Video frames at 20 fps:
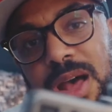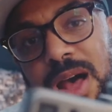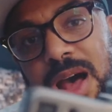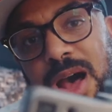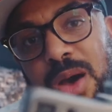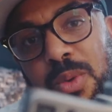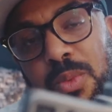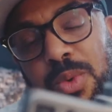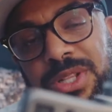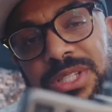
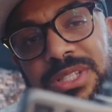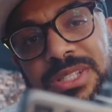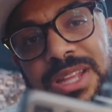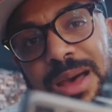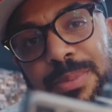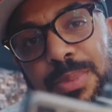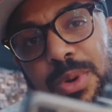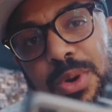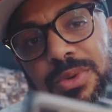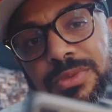uh, one
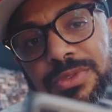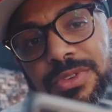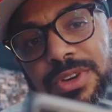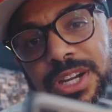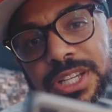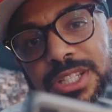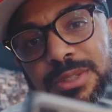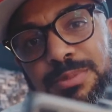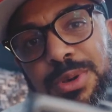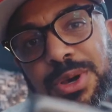stop
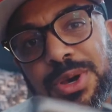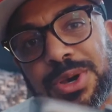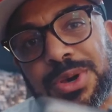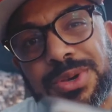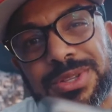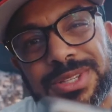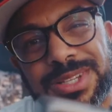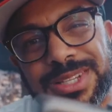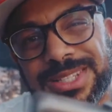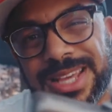
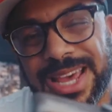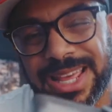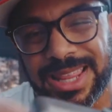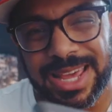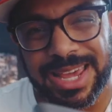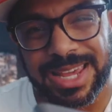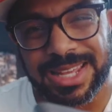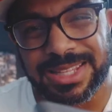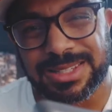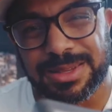overexposed because I
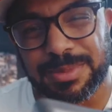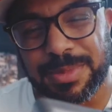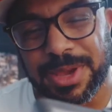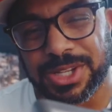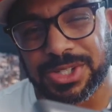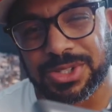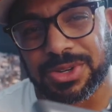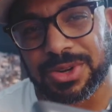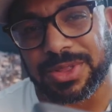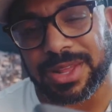like to
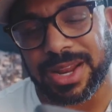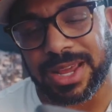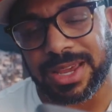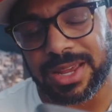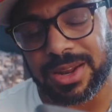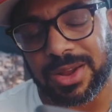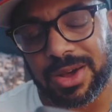make sure that I get